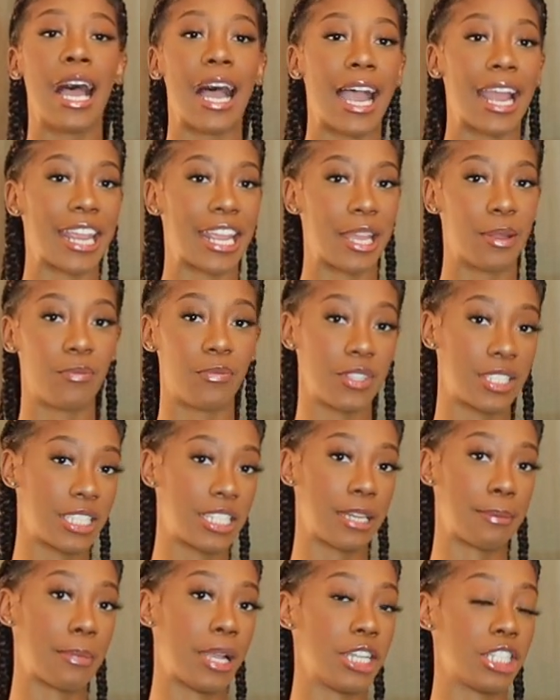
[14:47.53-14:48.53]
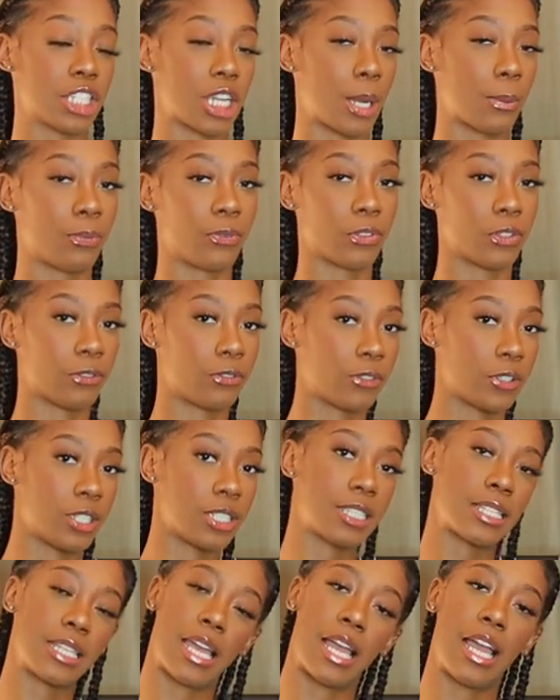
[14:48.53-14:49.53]
I am visiting my job for the
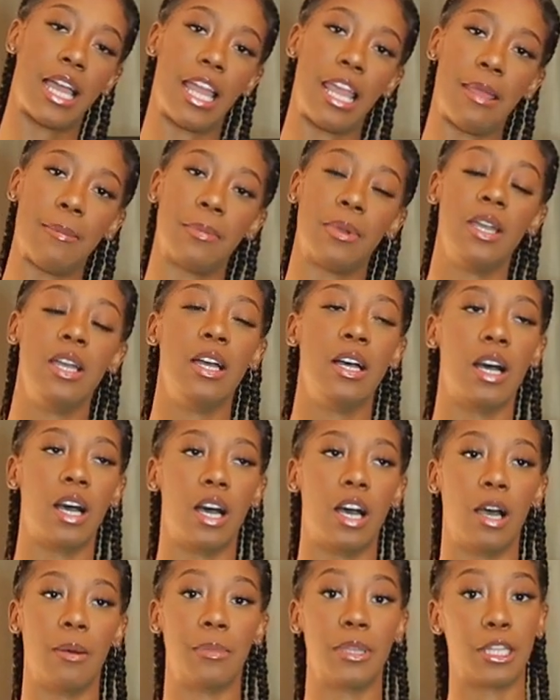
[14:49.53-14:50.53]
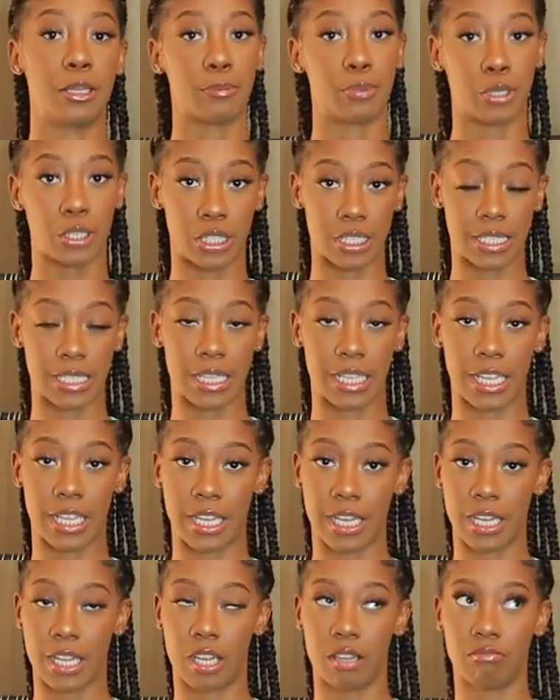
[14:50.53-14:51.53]
first time um, in person
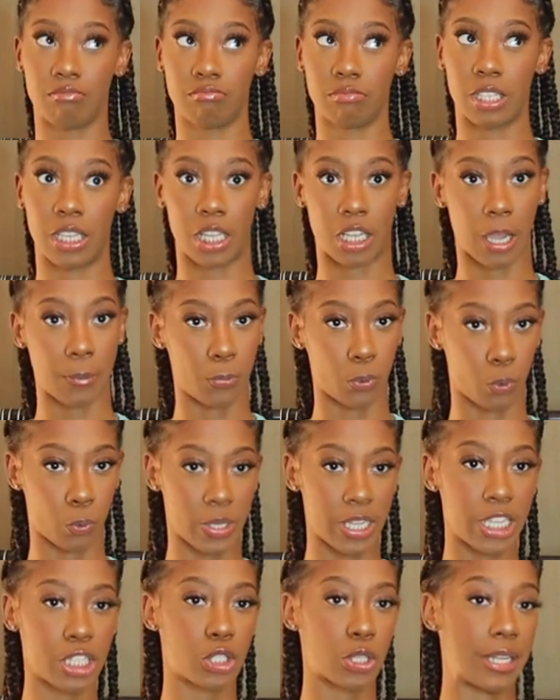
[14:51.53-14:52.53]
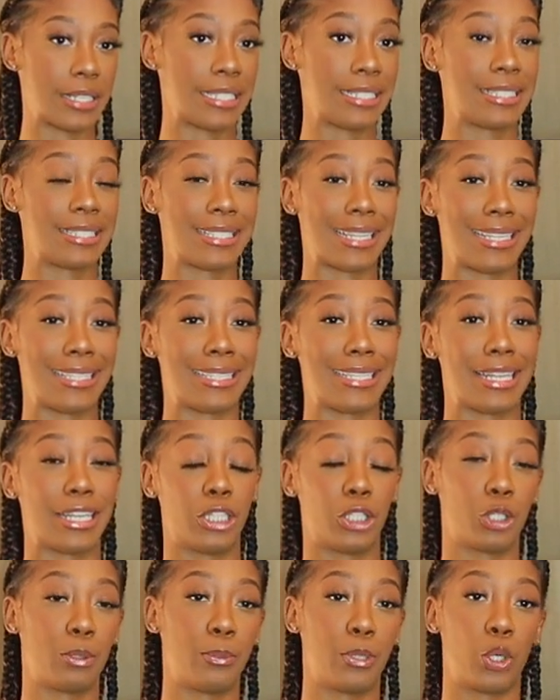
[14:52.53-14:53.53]
in a couple weeks. So I did decide to get a
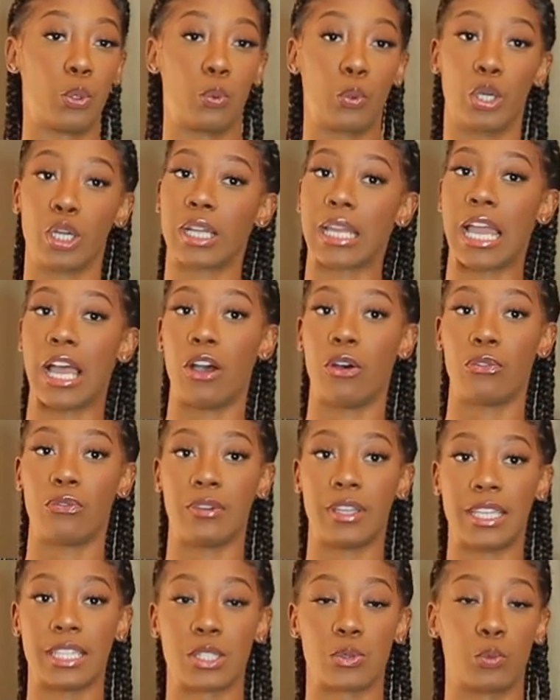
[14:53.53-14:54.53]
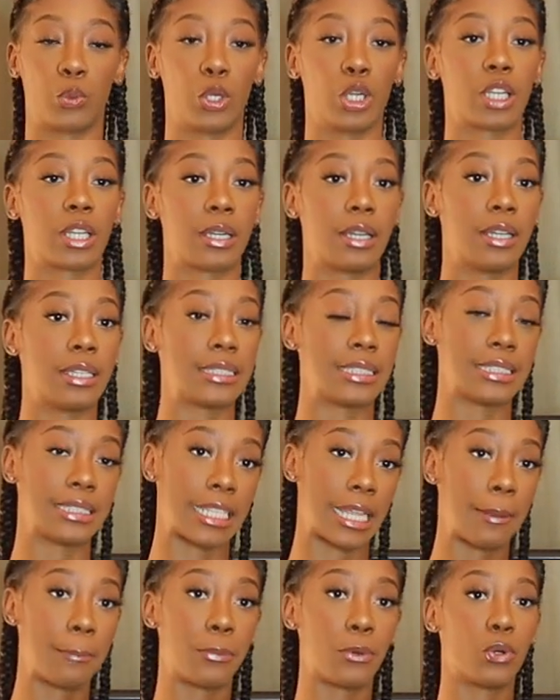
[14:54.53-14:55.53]
little bit of work outfits, work
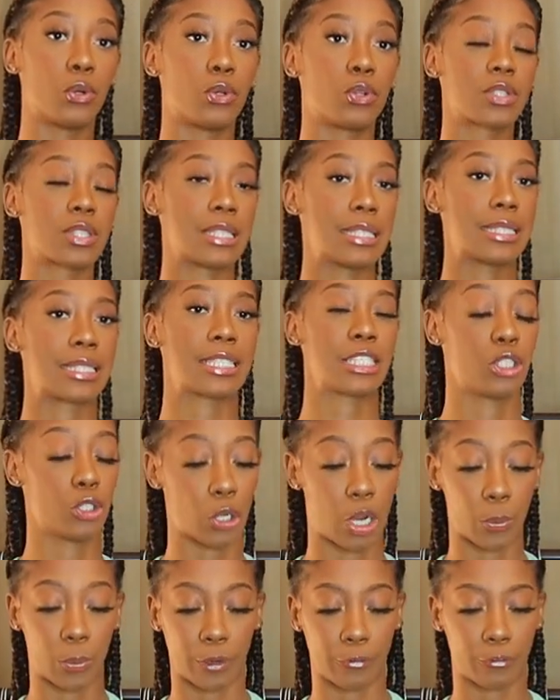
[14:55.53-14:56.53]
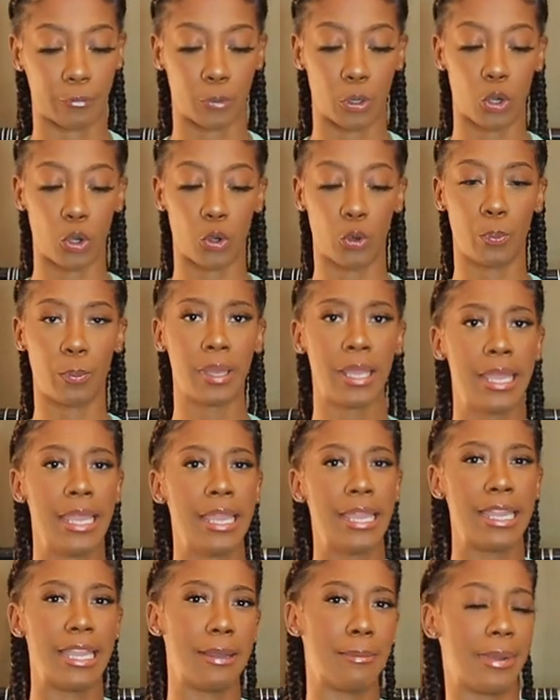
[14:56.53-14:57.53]
staples, since you know I work from home
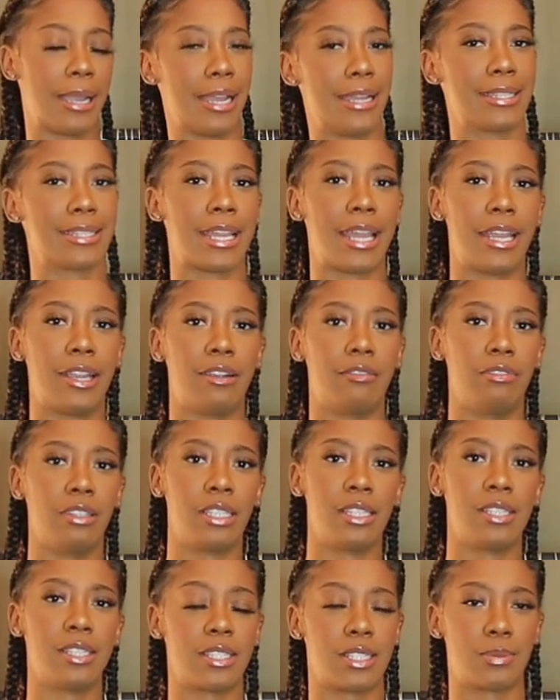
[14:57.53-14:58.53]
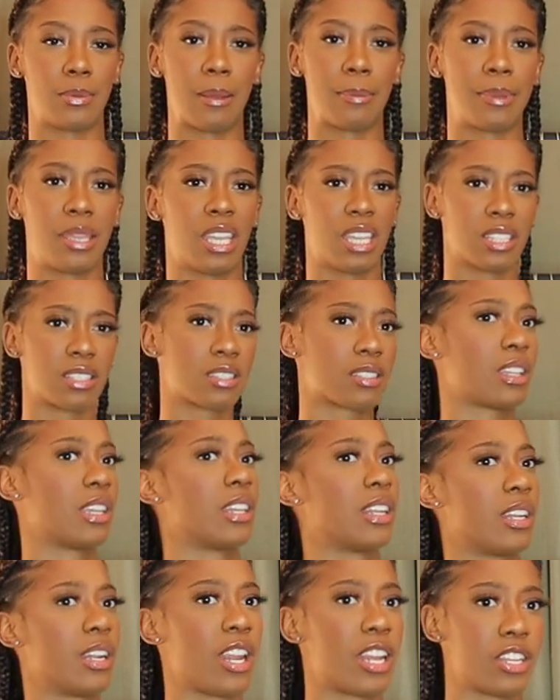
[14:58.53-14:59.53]
and my attire really is sweatpants
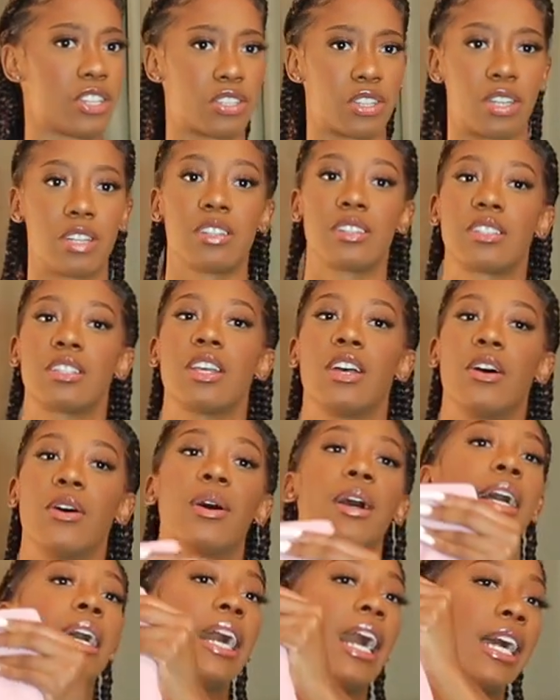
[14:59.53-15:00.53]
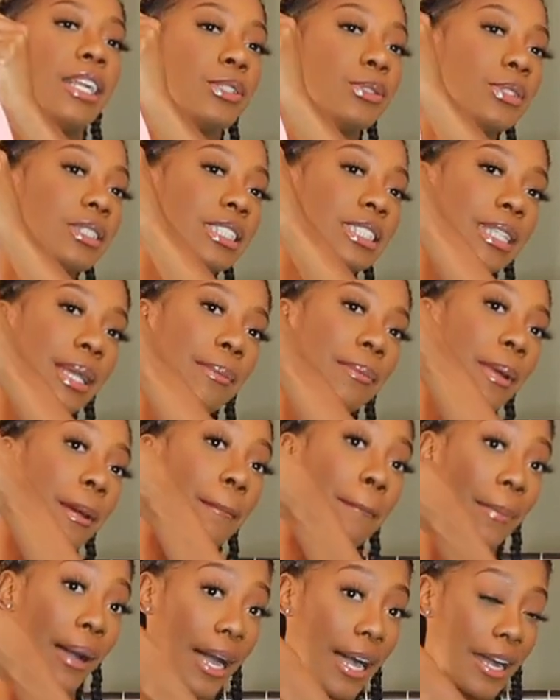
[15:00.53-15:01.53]
and a nice shirt. So I do need some
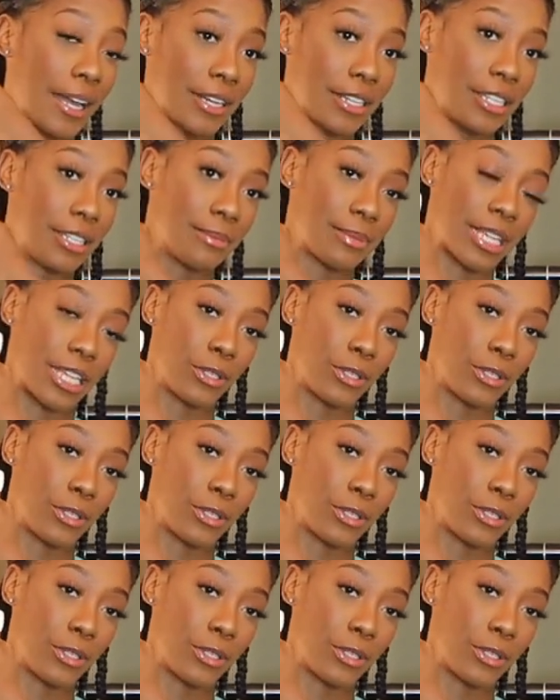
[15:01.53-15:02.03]
bottoms.